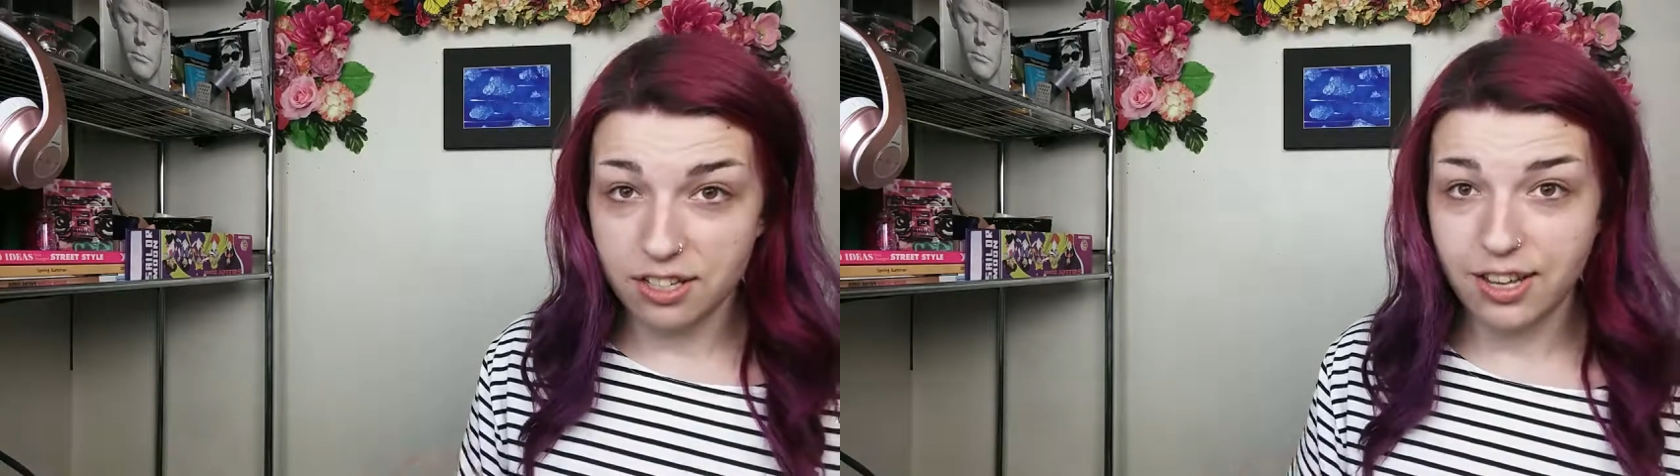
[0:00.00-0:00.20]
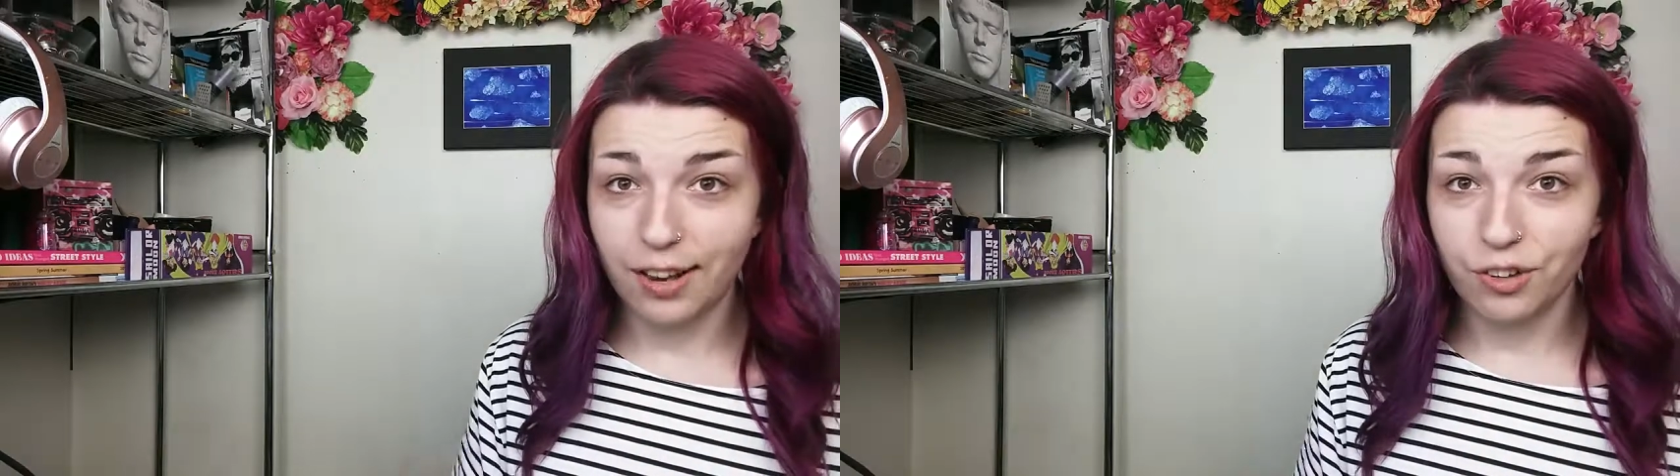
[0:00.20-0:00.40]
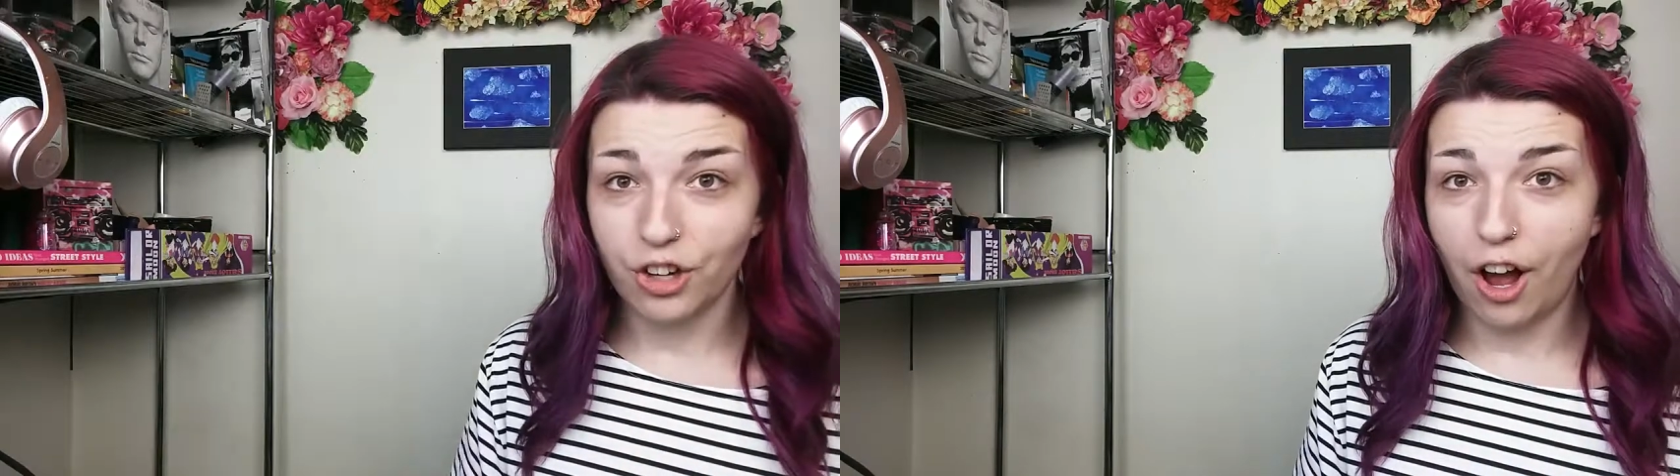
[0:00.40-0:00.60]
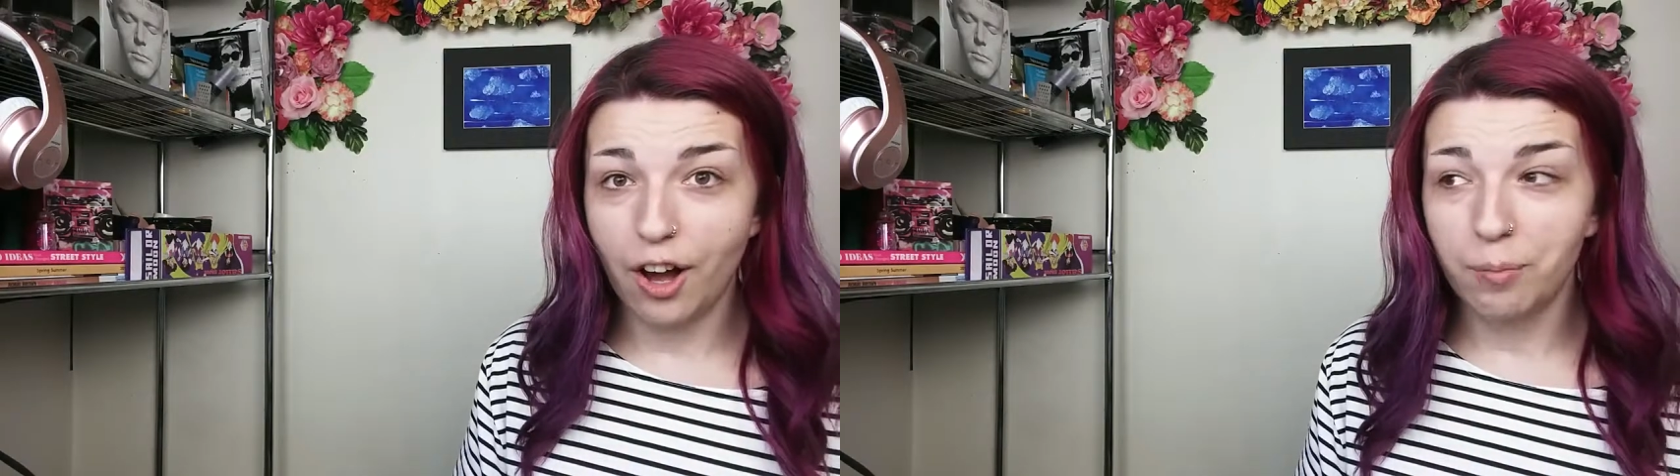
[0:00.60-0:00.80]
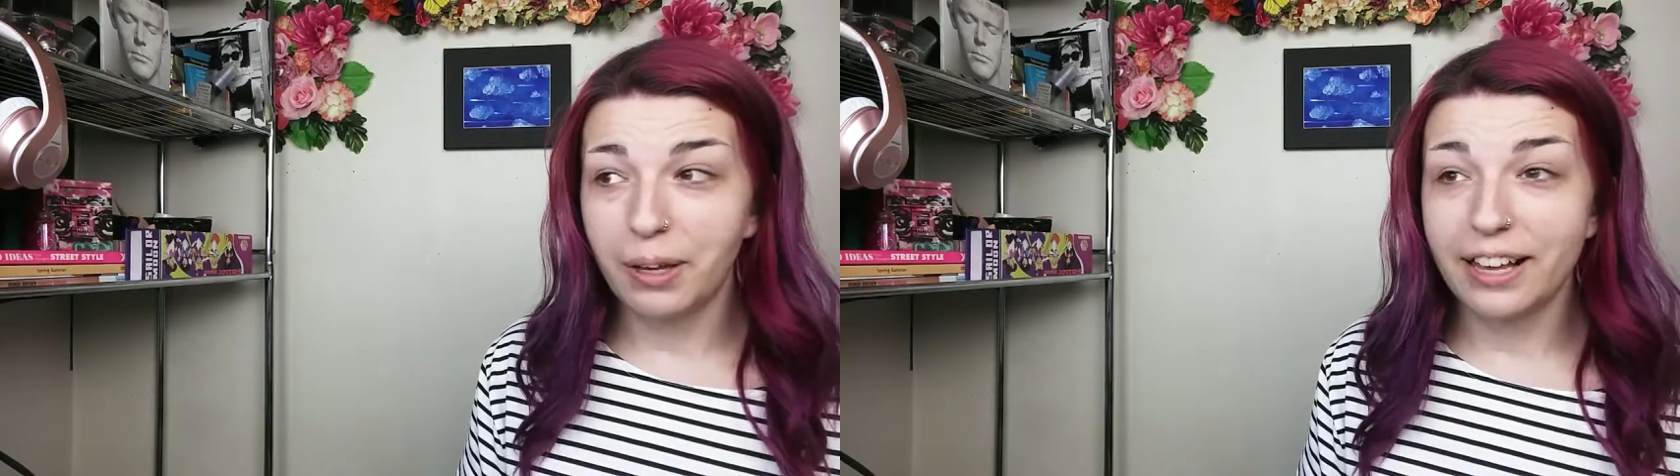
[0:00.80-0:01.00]
State of
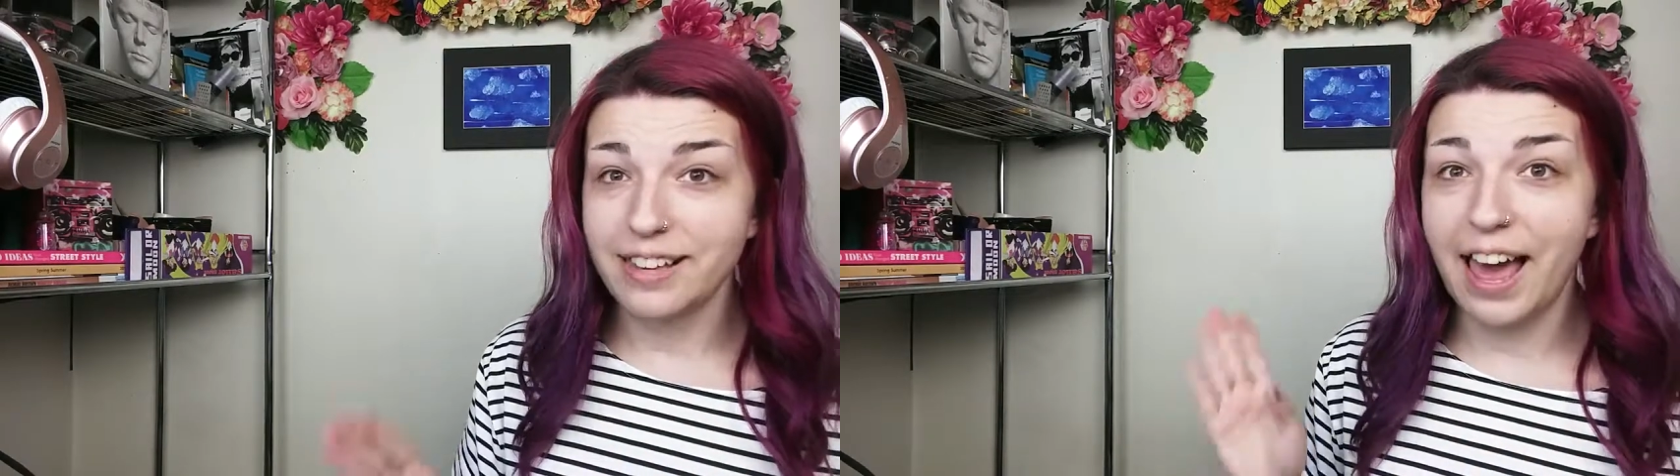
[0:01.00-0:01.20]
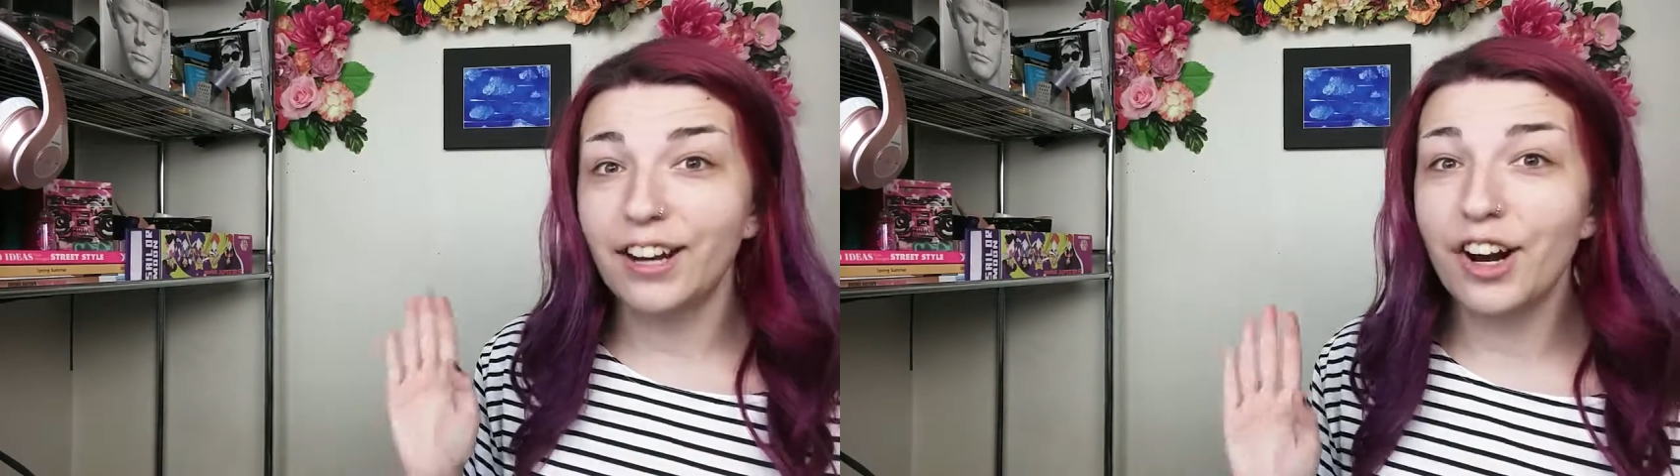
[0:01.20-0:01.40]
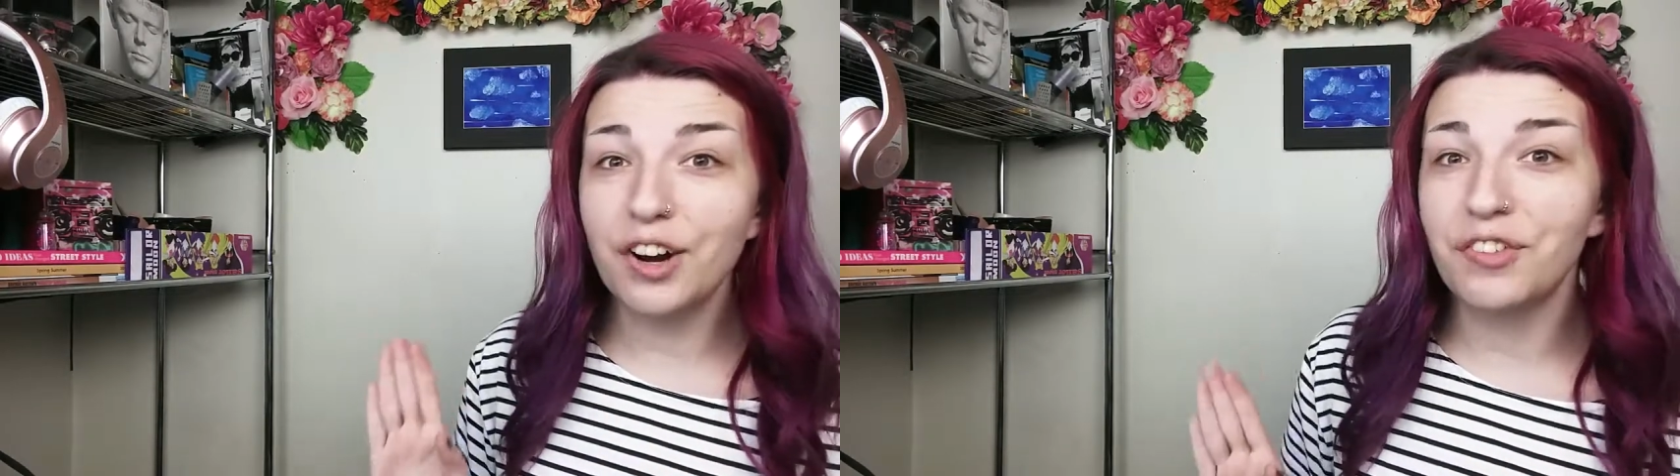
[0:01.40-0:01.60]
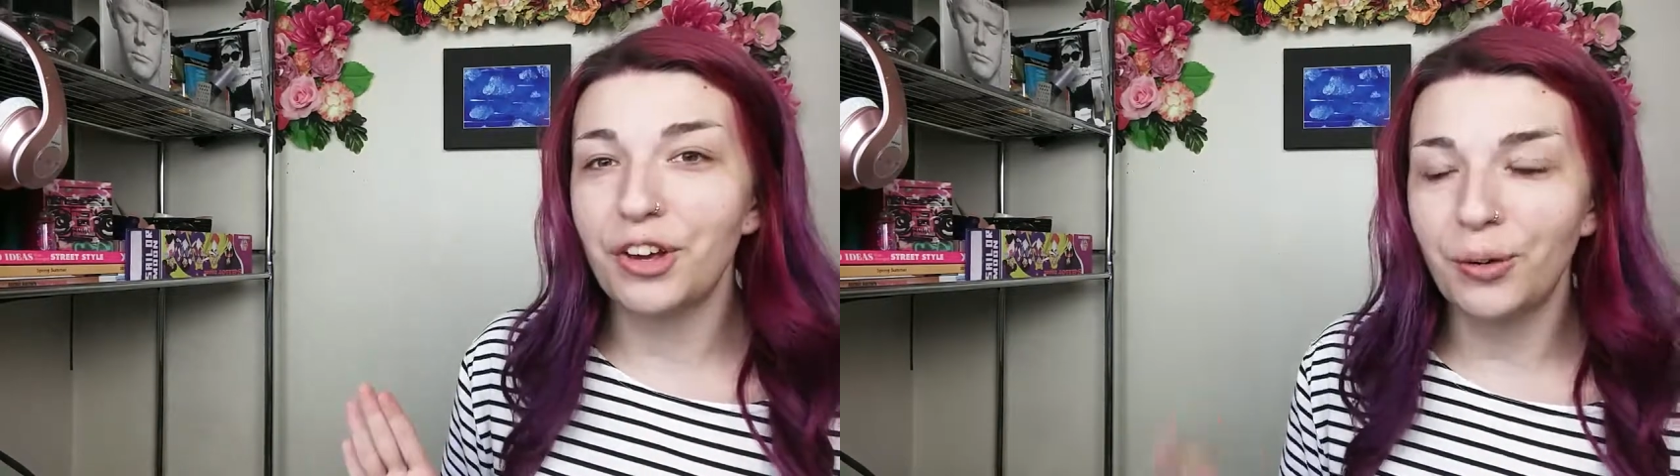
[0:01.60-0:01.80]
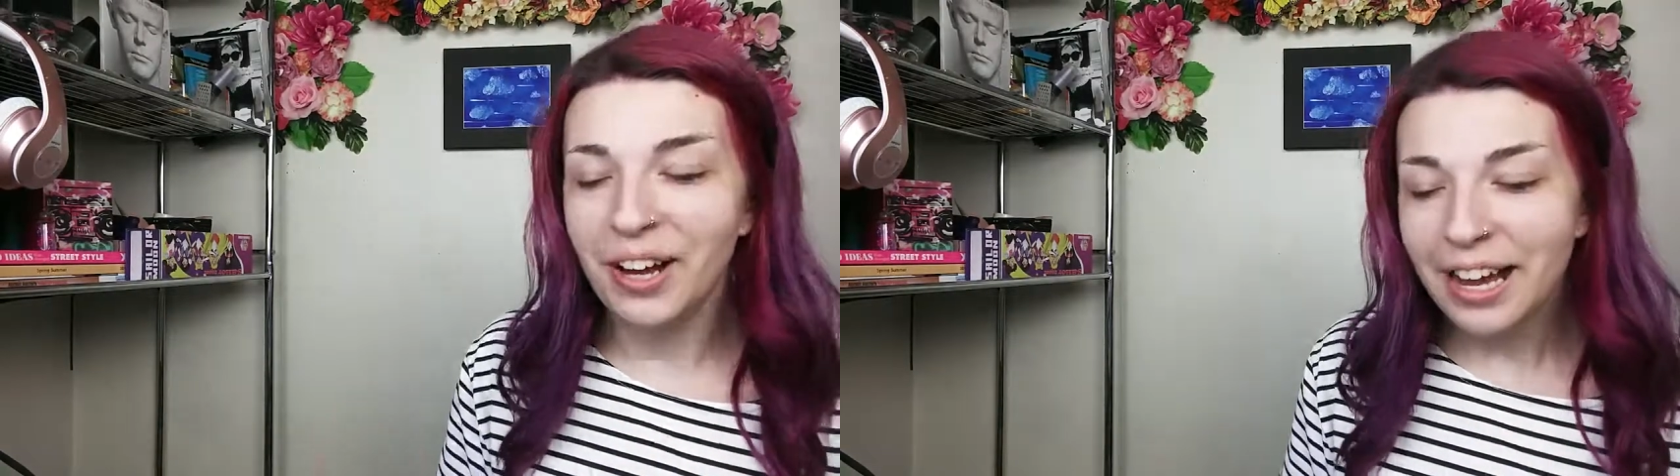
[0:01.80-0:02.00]
Shock because I had a
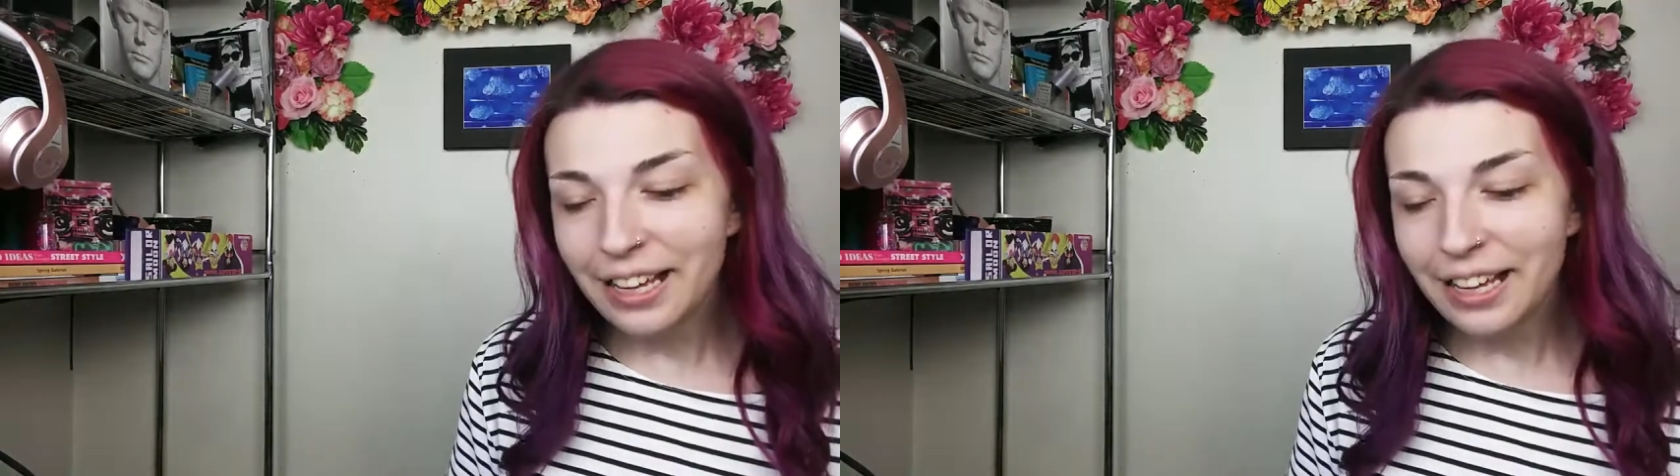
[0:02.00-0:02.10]
curfew.